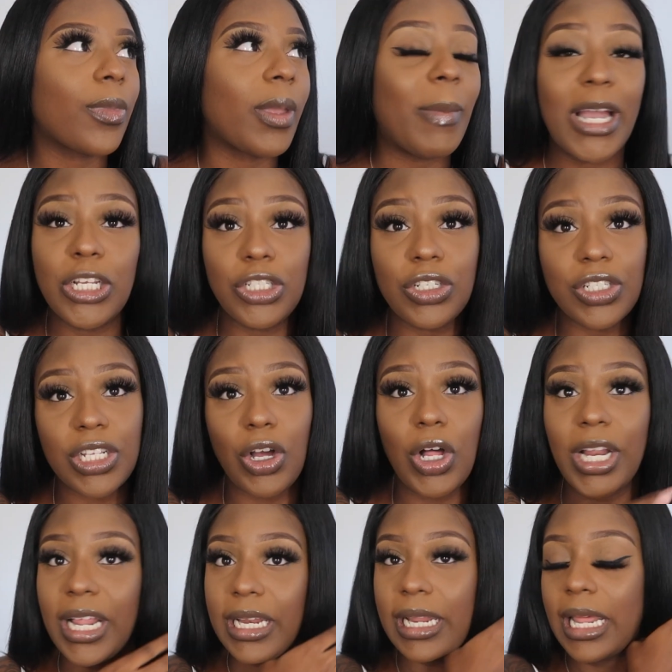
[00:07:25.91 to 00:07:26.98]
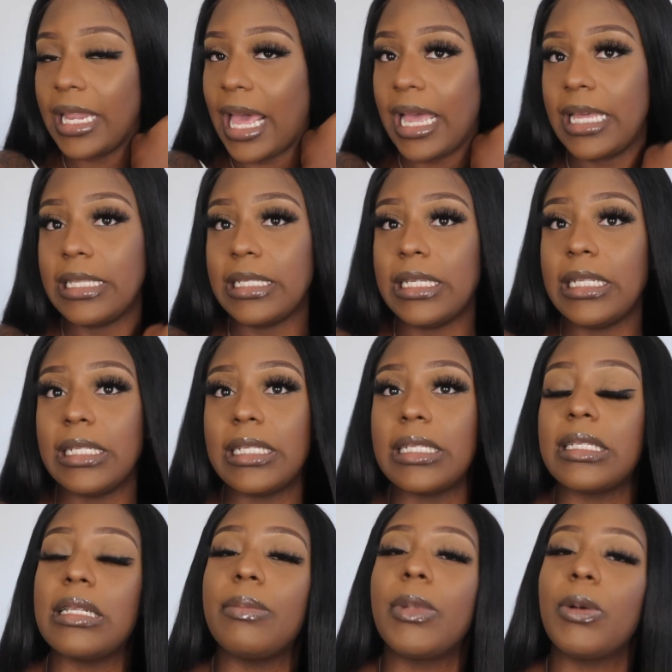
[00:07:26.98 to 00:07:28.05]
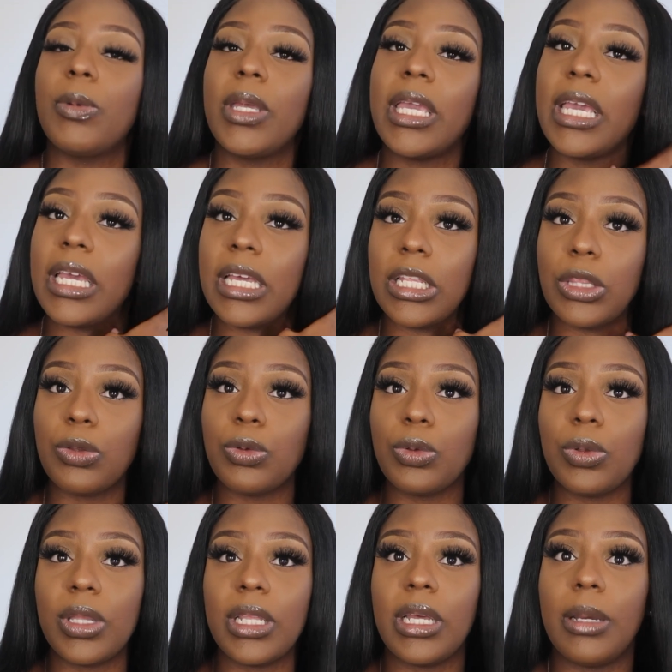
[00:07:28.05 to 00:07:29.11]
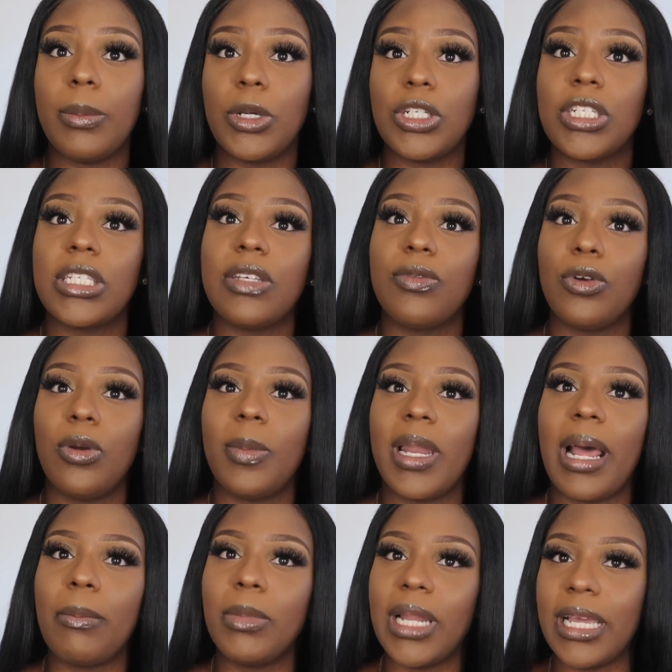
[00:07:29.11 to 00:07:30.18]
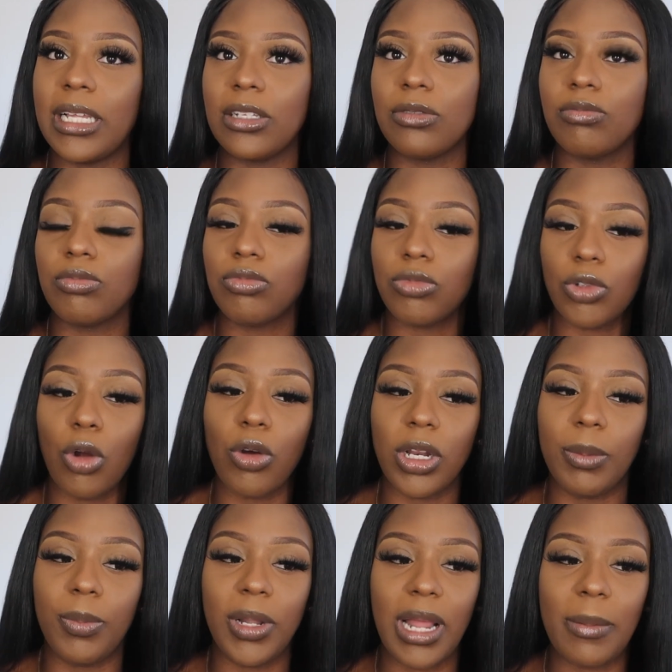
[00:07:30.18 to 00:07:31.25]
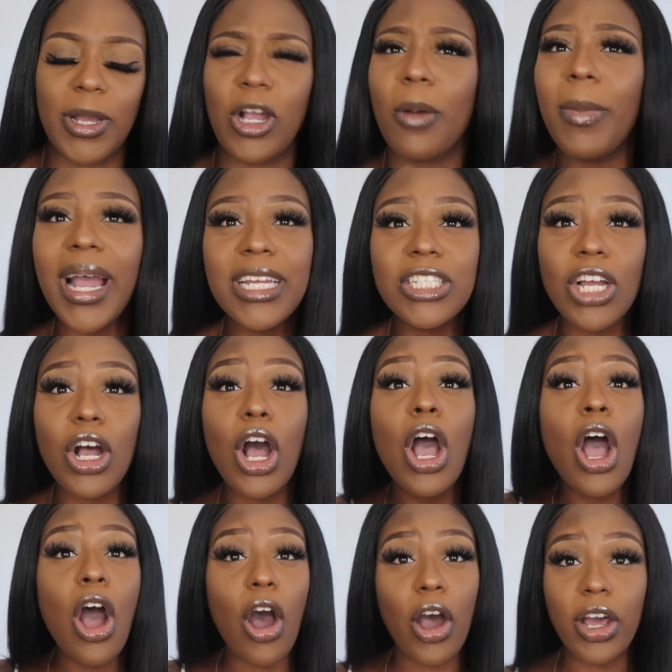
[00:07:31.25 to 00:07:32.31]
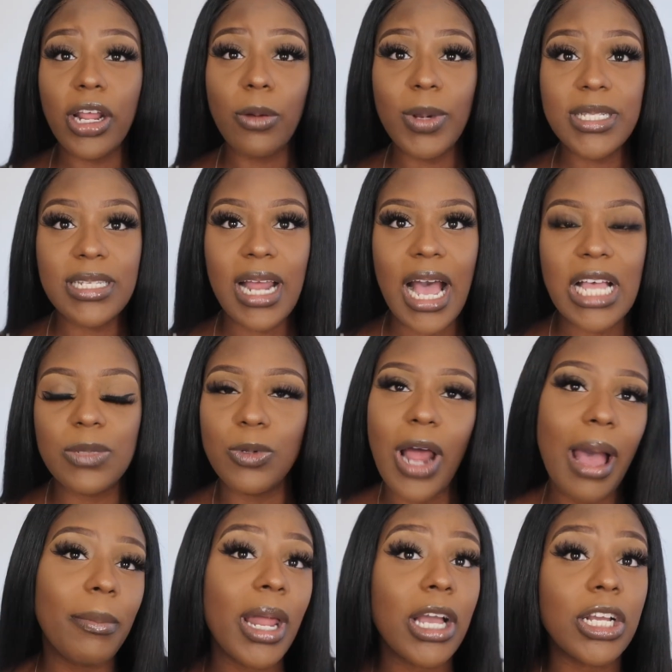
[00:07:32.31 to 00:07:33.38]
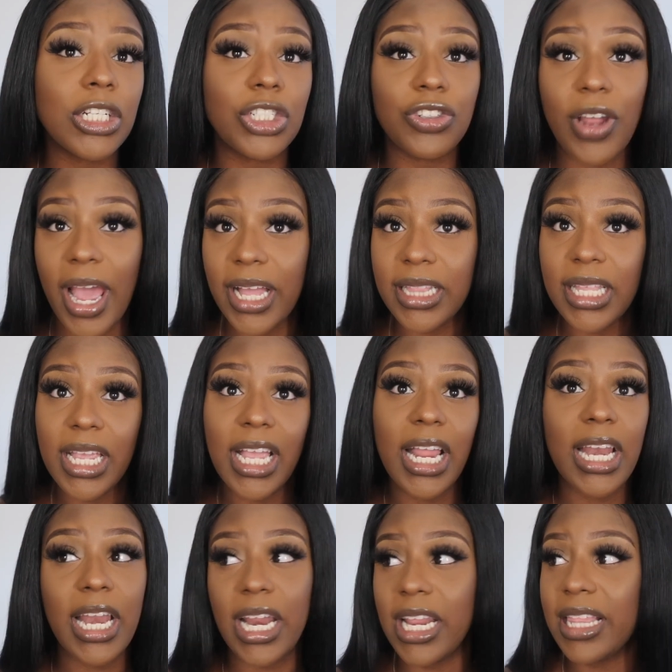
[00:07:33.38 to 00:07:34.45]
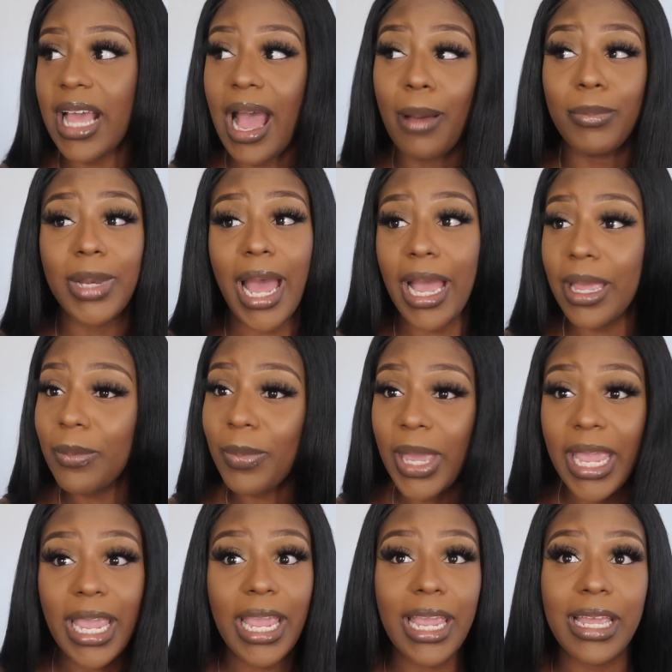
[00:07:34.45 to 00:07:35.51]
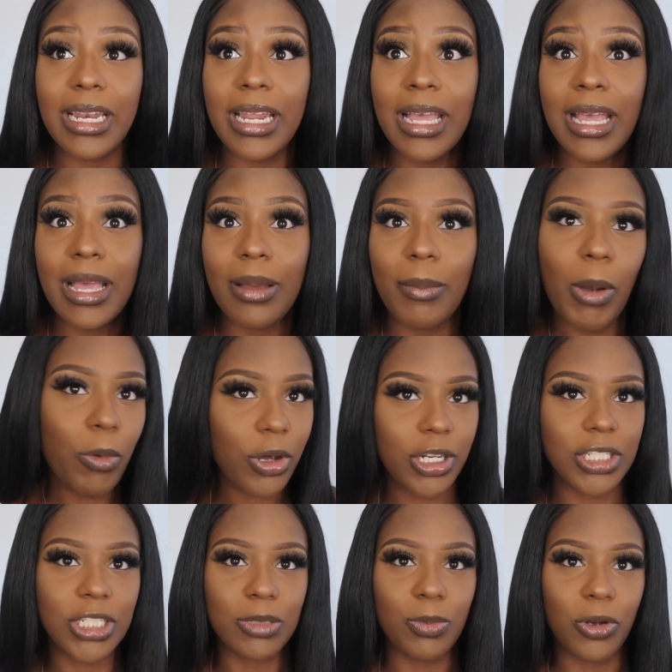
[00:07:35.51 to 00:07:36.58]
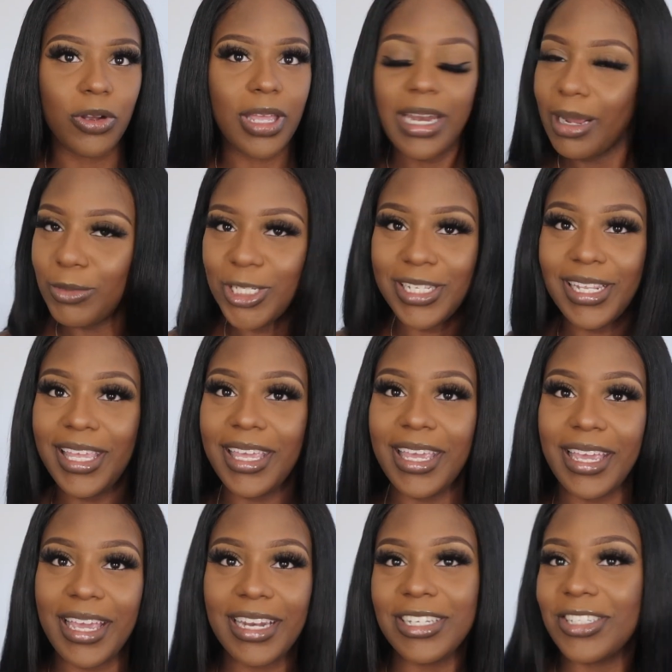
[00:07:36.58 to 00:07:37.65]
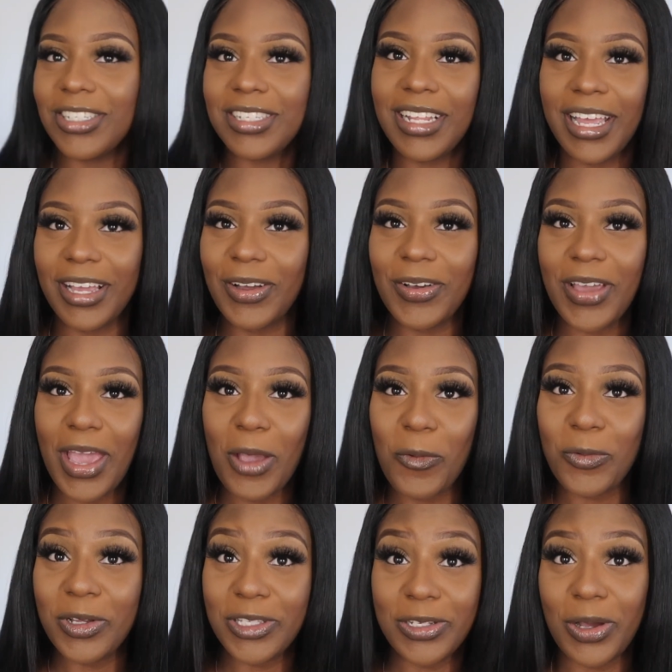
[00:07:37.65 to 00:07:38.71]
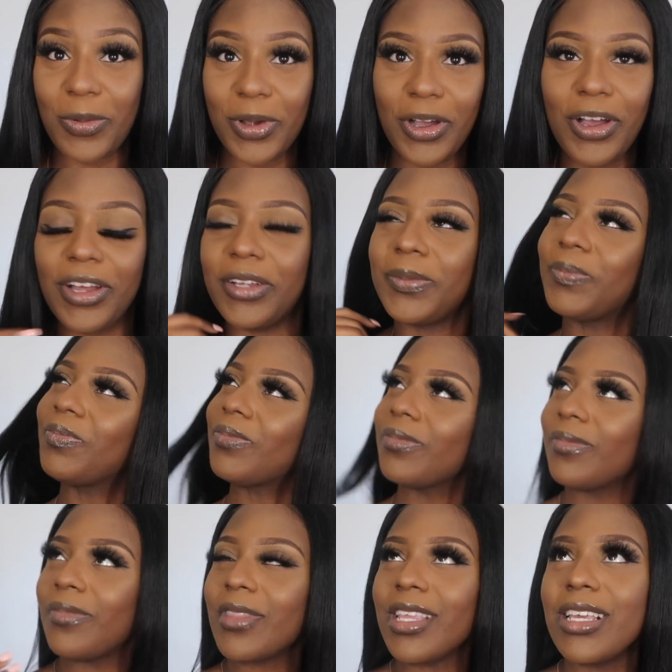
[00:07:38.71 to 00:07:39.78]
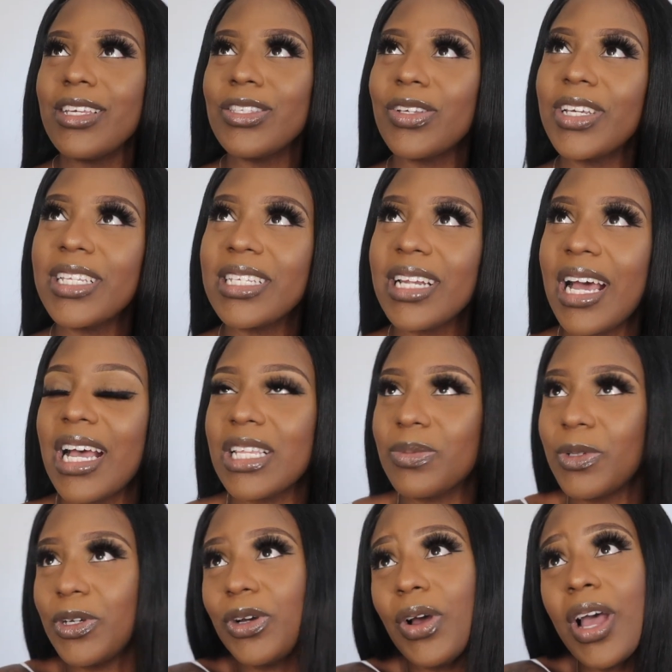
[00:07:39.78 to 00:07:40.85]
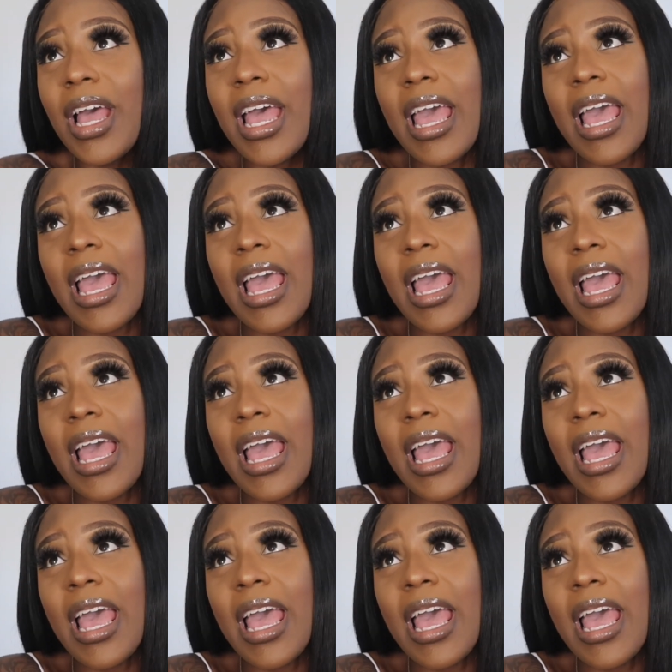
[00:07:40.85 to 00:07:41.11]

my insurance and all that that isn't in the system but we get in through the emergency room and i'm like going to pull out my car mind y'all on our way to the hospital i'm not contracting none of that i'm not in pain my water just broke and i'm just leaking and it's just like okay what's going on so I get to the hospital